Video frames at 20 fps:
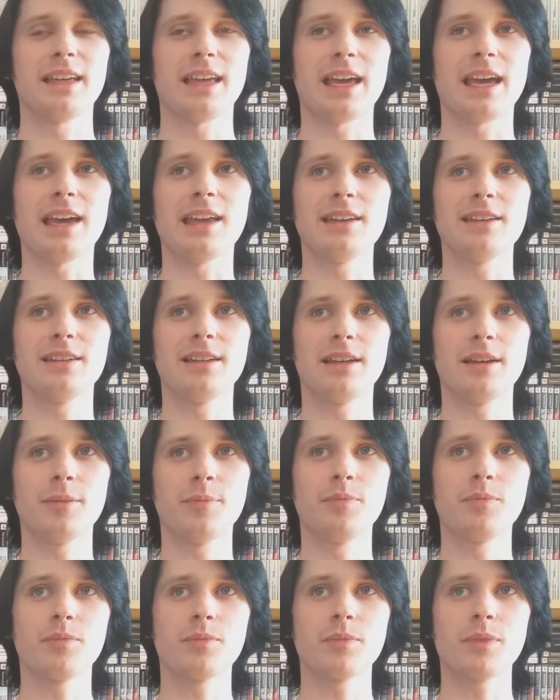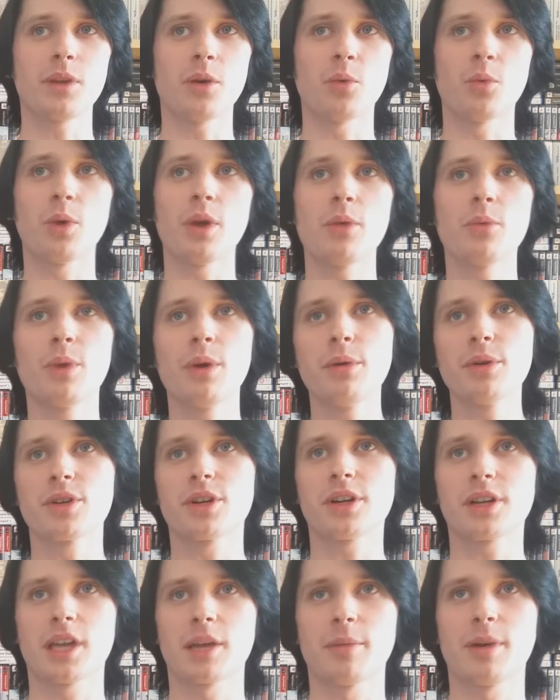And we were
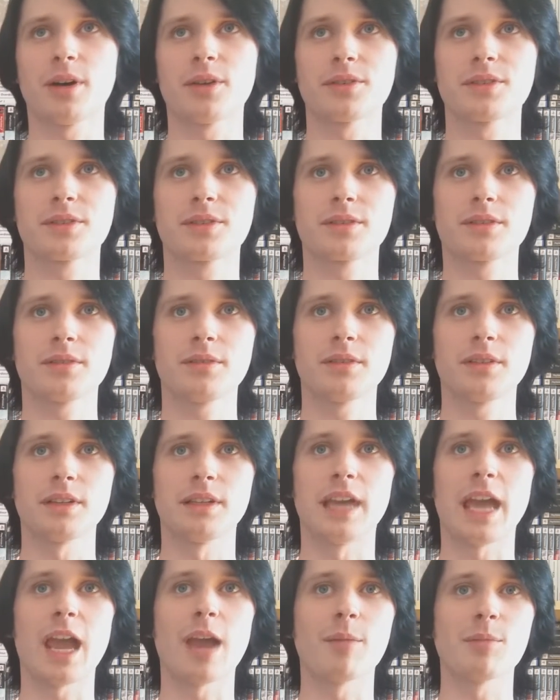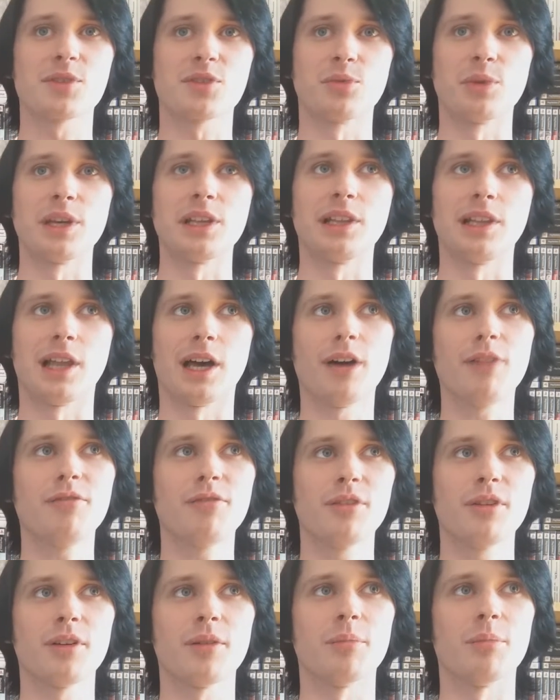talking about games we
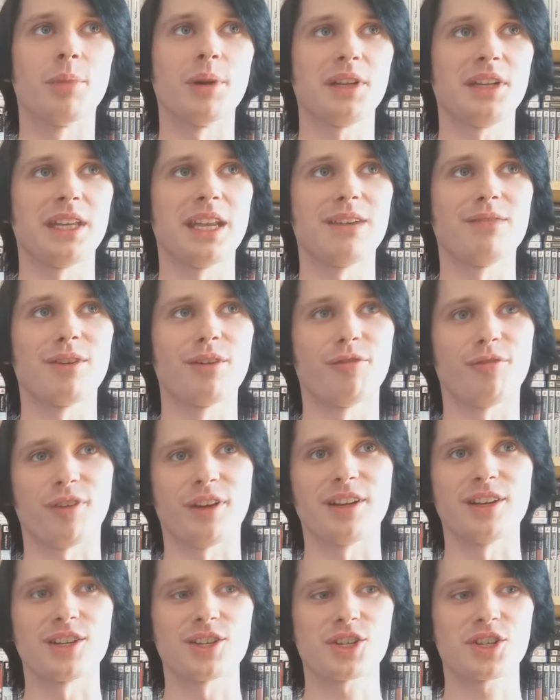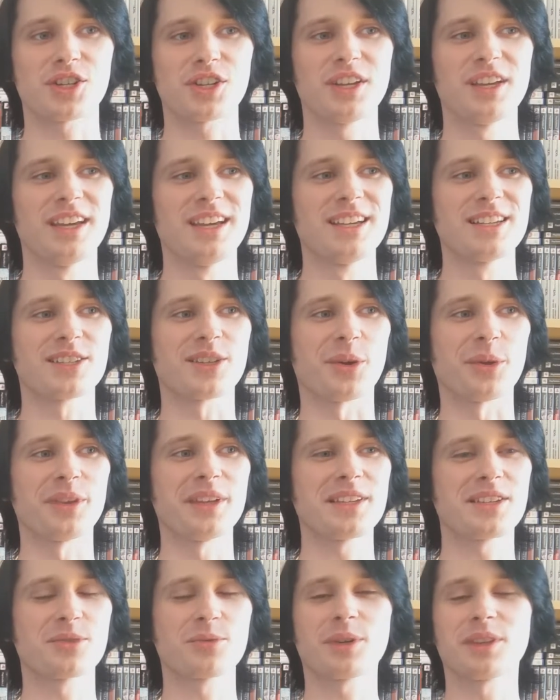love but never finished. So
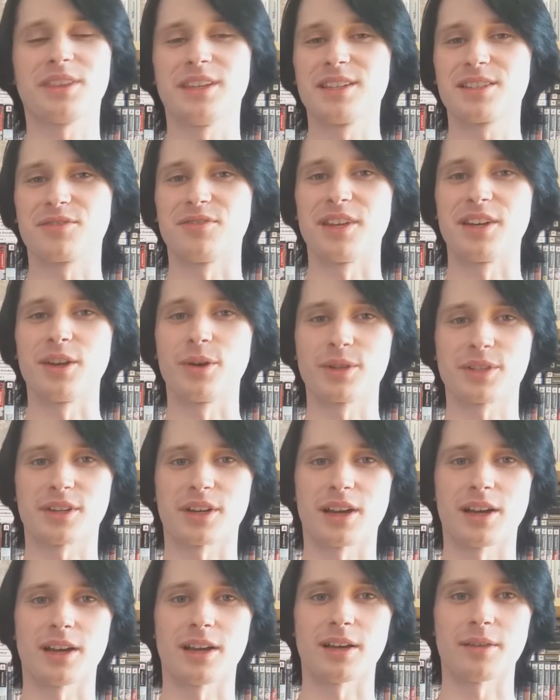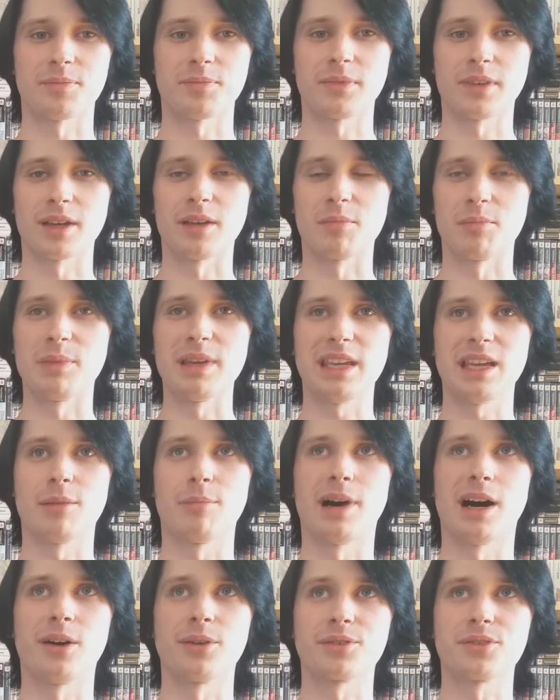this is what this video is gonna be
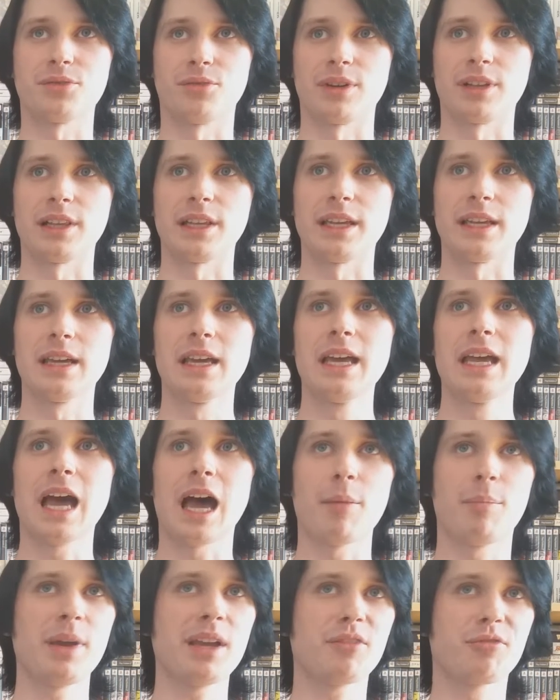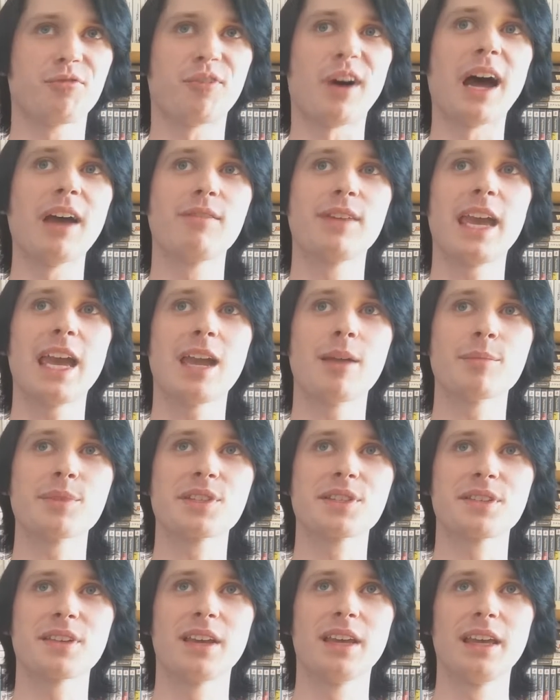about, really. I picked 5
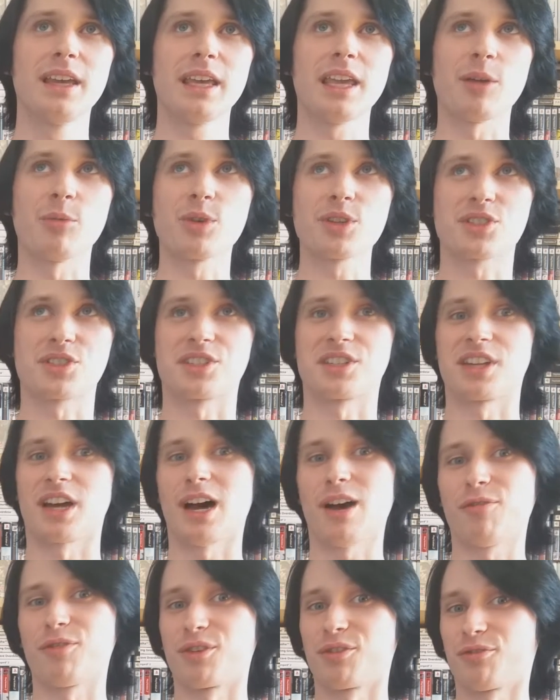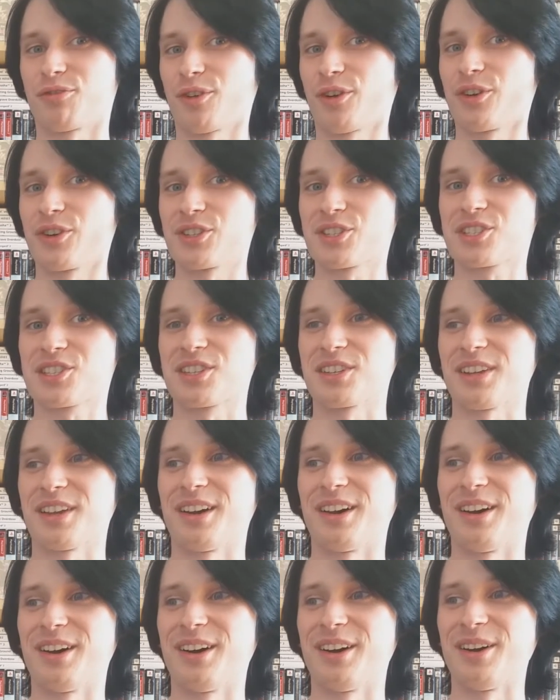games. It was tough at first.
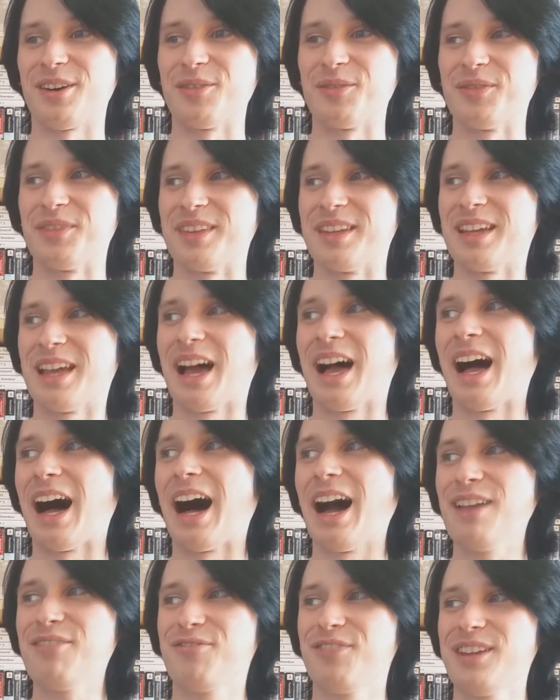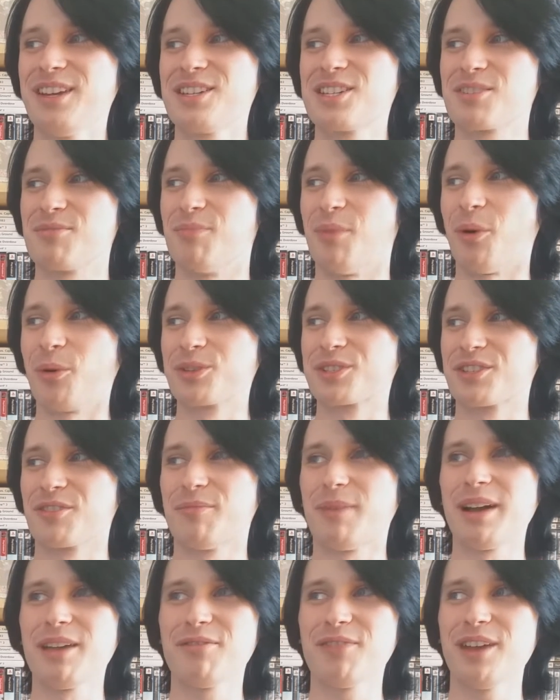I finished most of
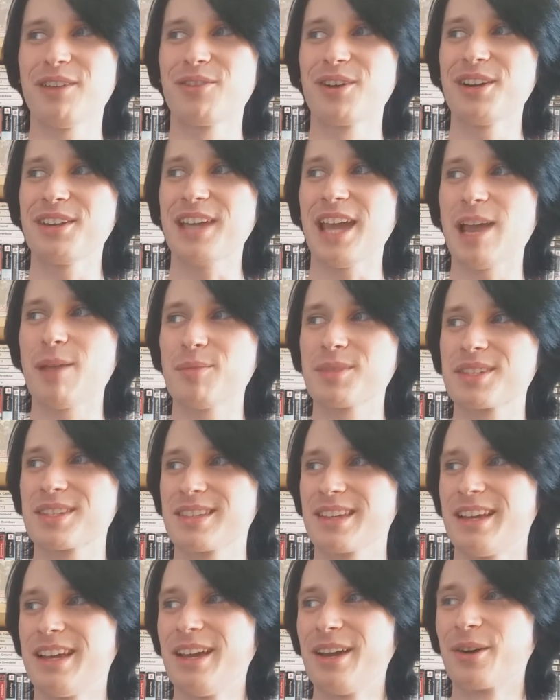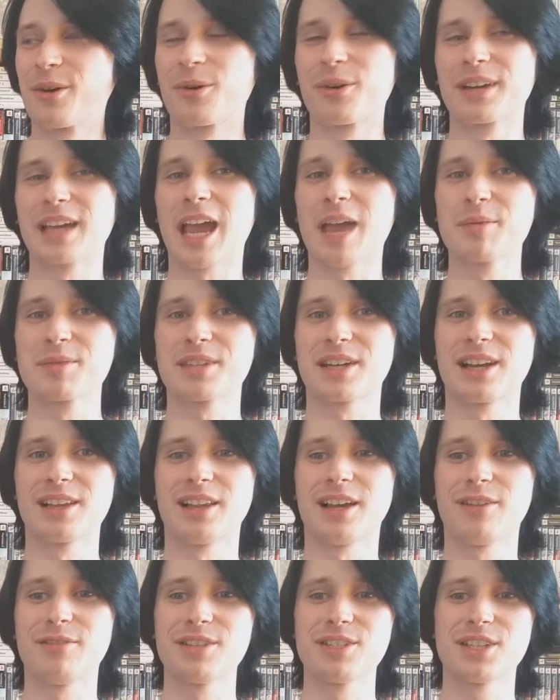my favorite games, or games that I
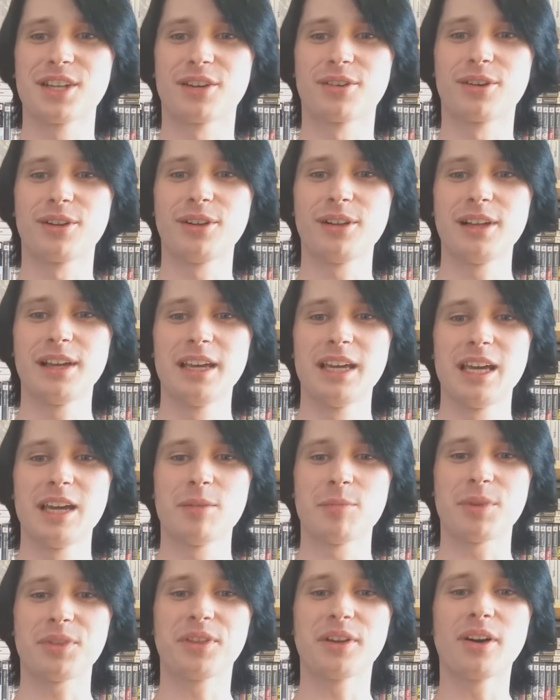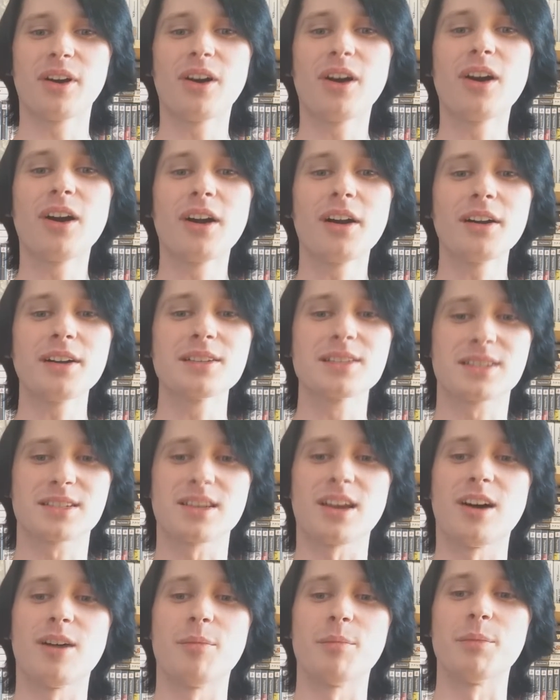love in general, but there are
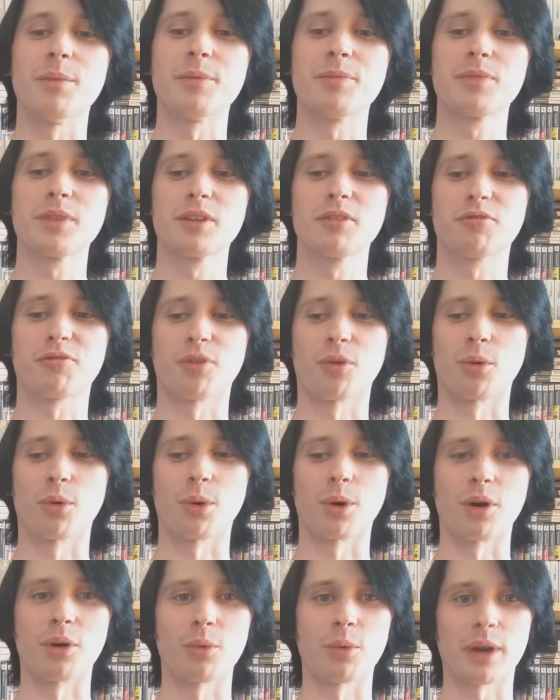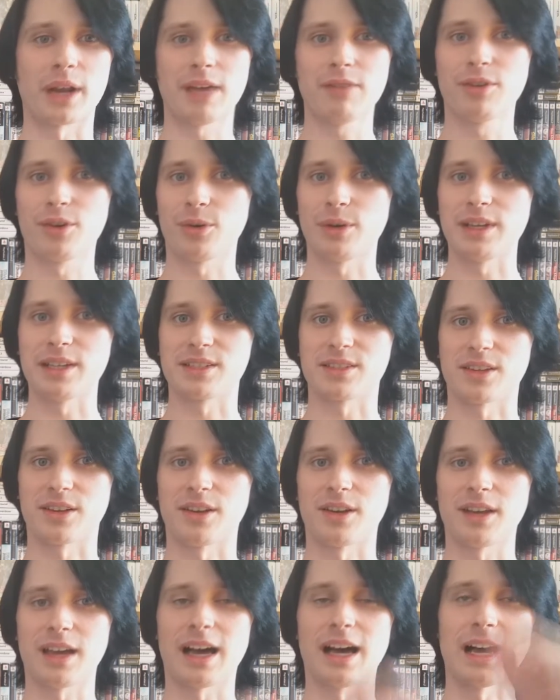some, for whatever
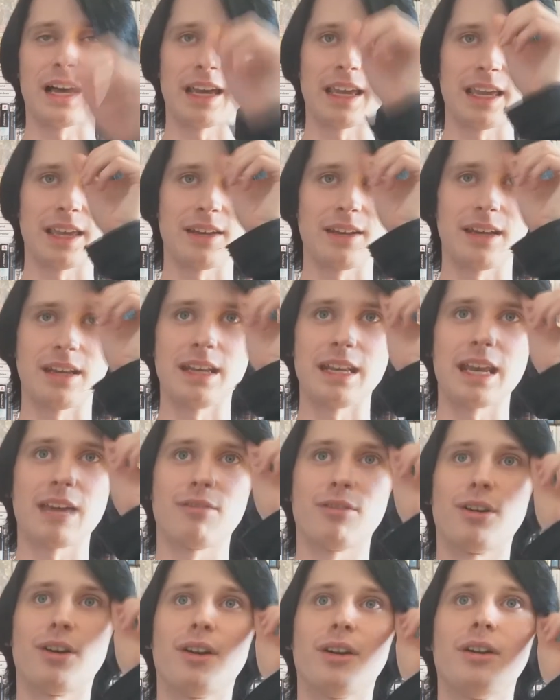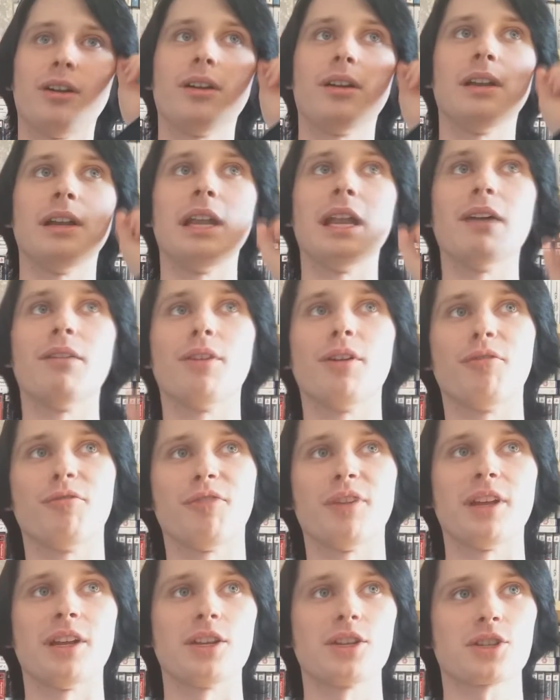reason, I never
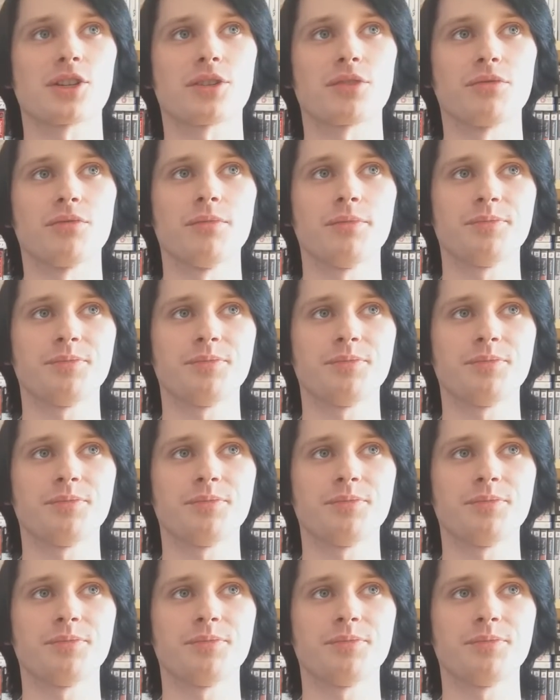finished.